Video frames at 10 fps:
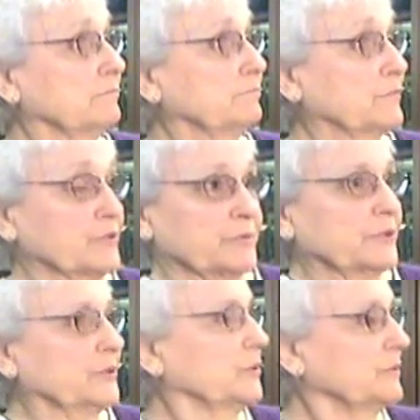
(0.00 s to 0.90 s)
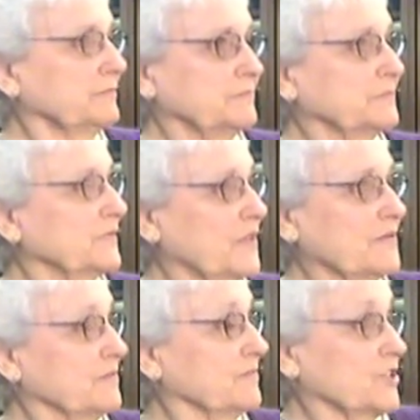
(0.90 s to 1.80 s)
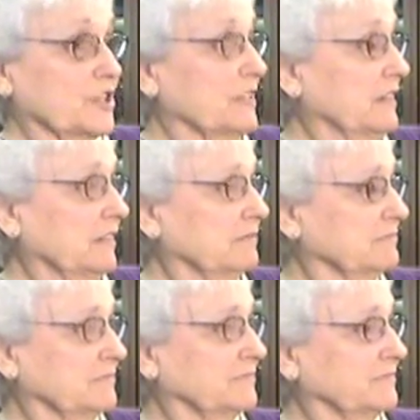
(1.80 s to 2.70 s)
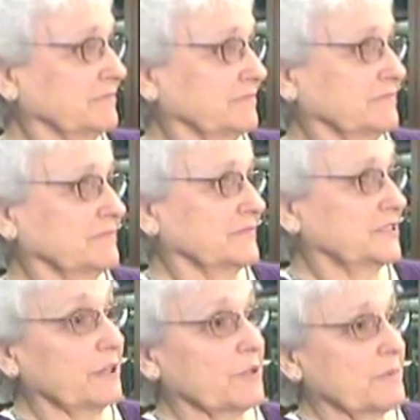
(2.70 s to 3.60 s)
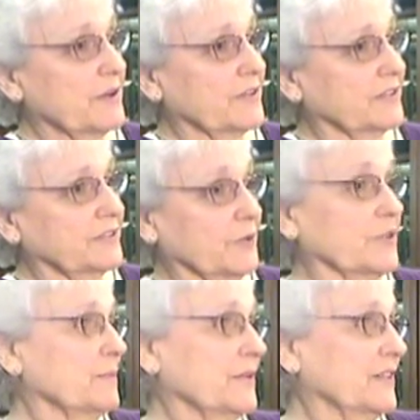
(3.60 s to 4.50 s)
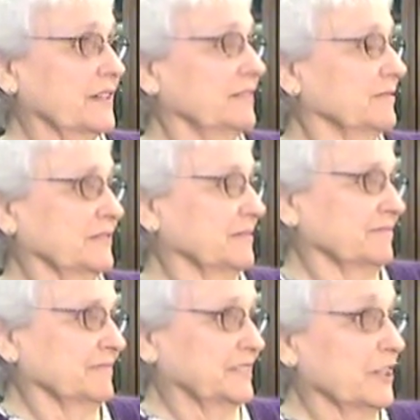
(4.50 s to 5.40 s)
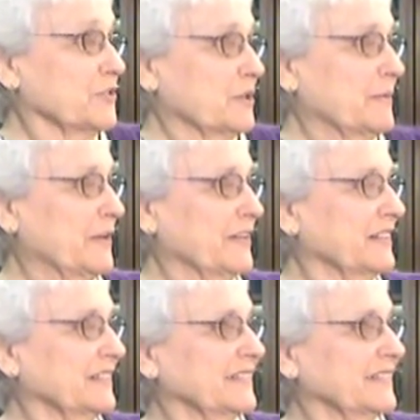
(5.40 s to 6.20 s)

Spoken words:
Peru, Chile, South America, North America, Central America.